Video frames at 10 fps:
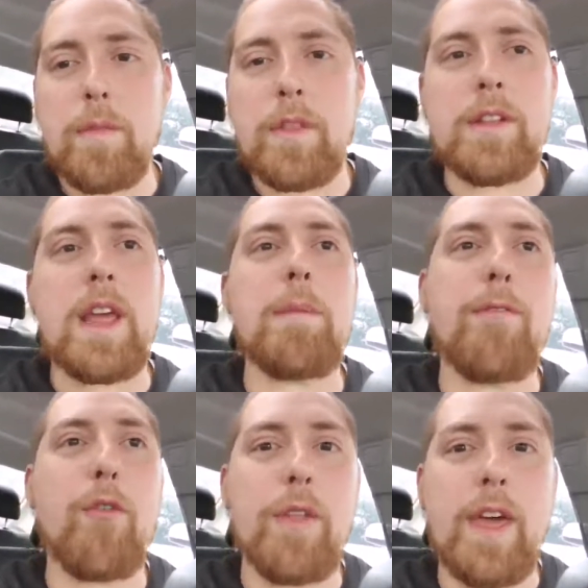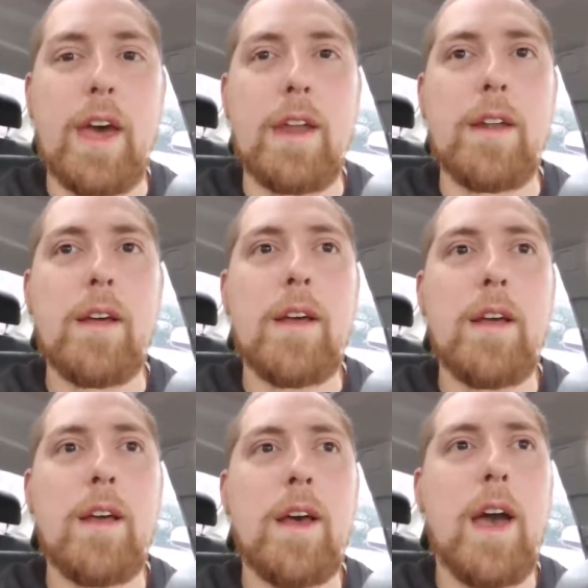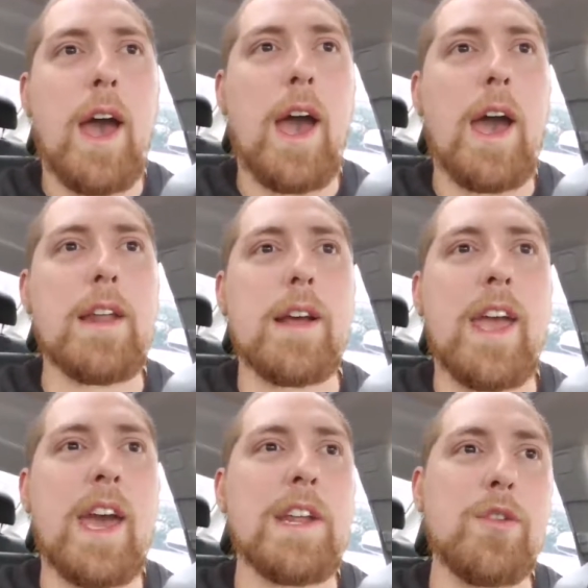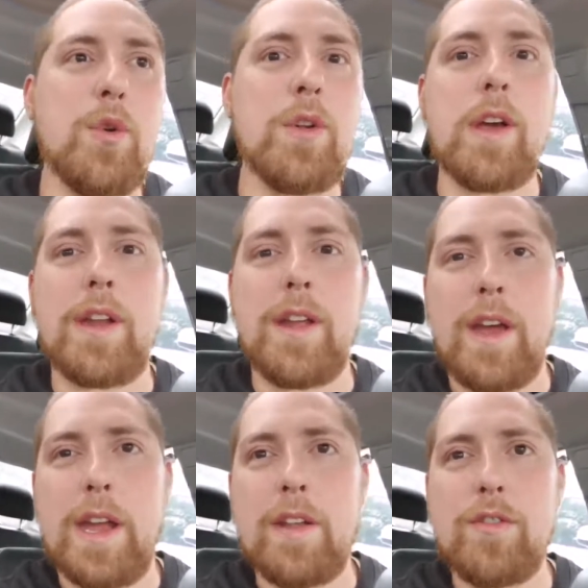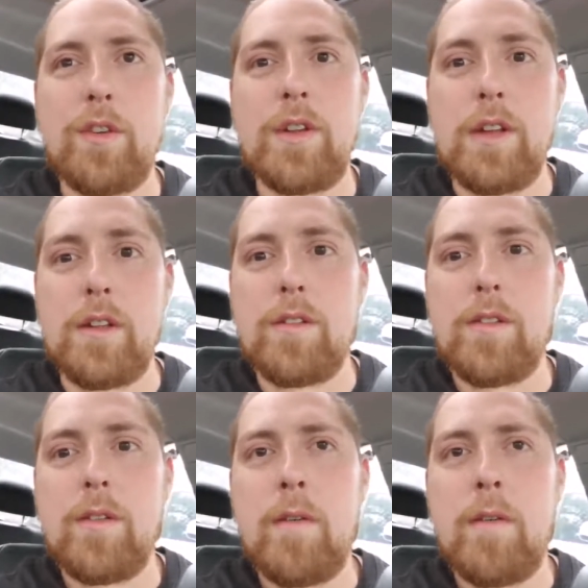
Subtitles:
The day before that, I had a can of tuna and a can of sardines.